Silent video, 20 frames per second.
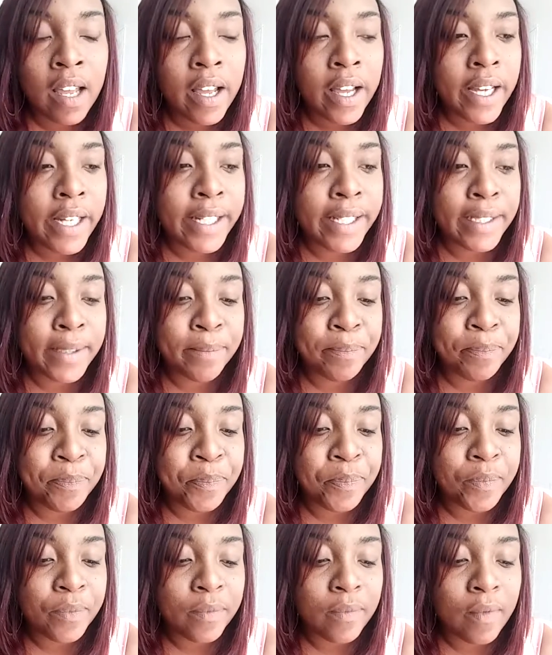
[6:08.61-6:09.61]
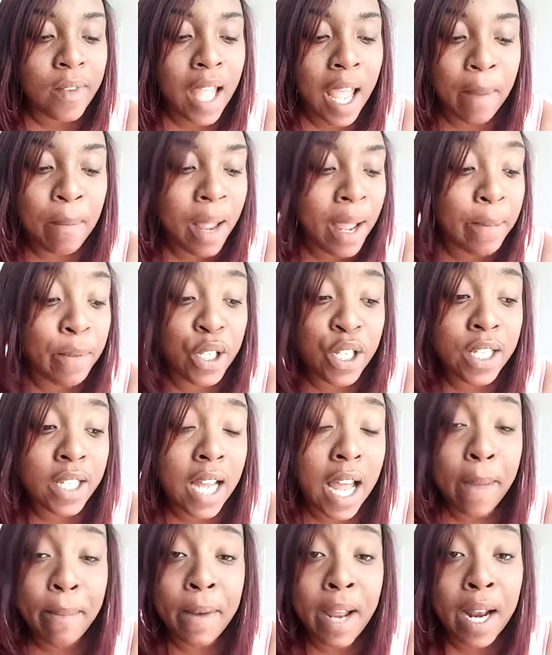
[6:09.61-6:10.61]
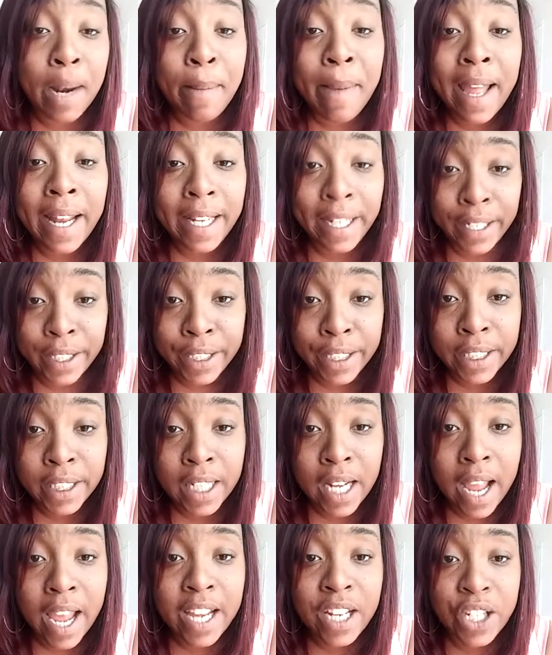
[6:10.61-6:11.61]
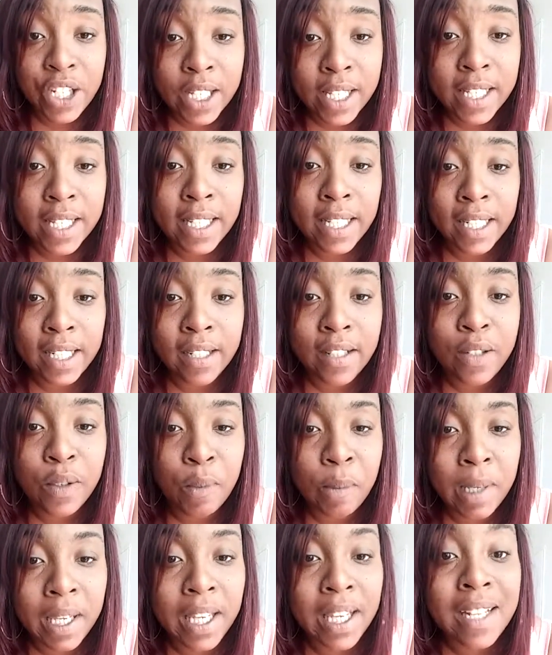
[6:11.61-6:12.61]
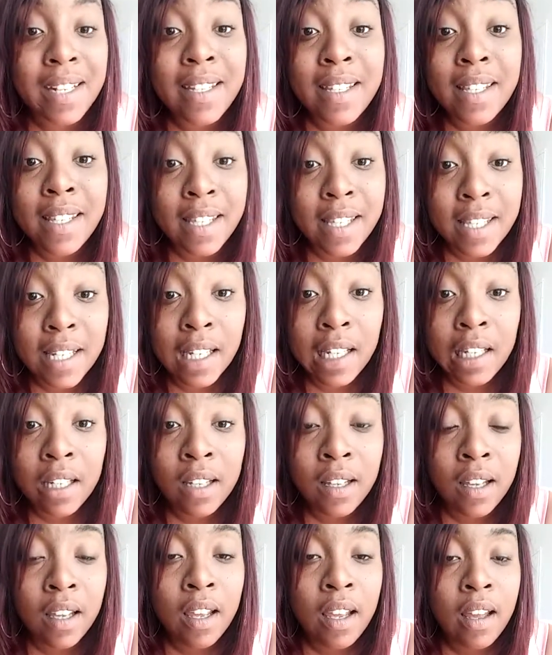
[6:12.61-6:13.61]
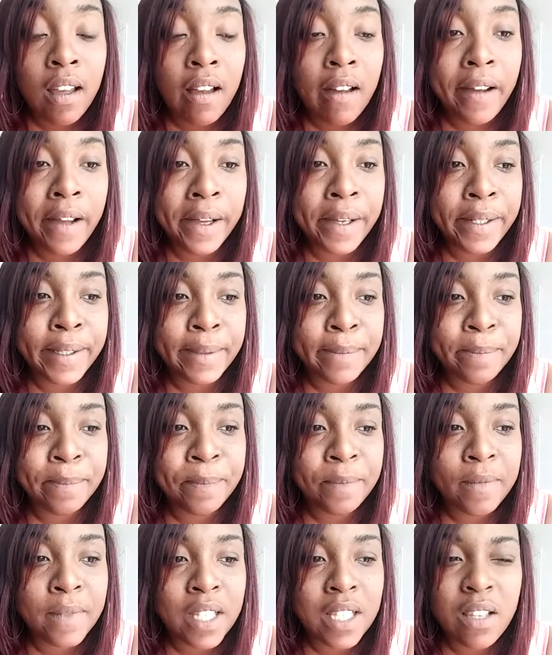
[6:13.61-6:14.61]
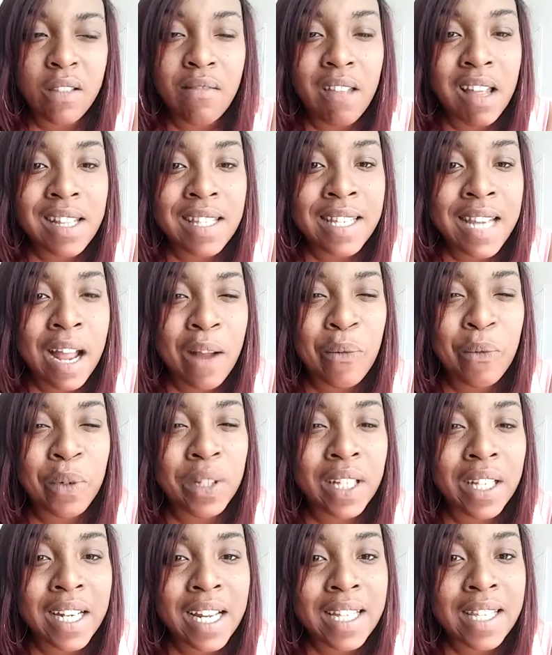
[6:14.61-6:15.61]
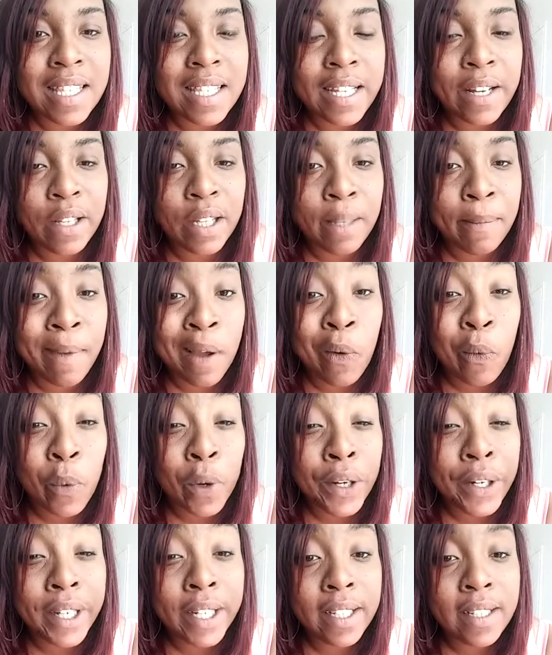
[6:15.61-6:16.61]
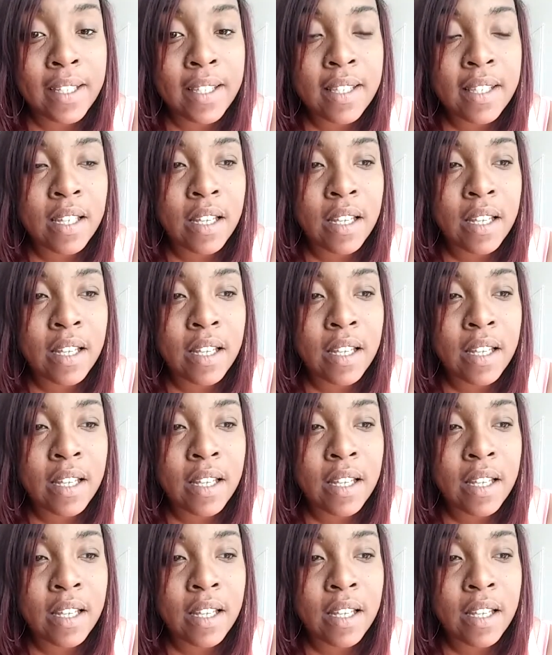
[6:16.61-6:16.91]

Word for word: Um, I'm, I'm just, I'm not a bad eater. I just need to be consistent. Um, so that's not really necessarily my worries.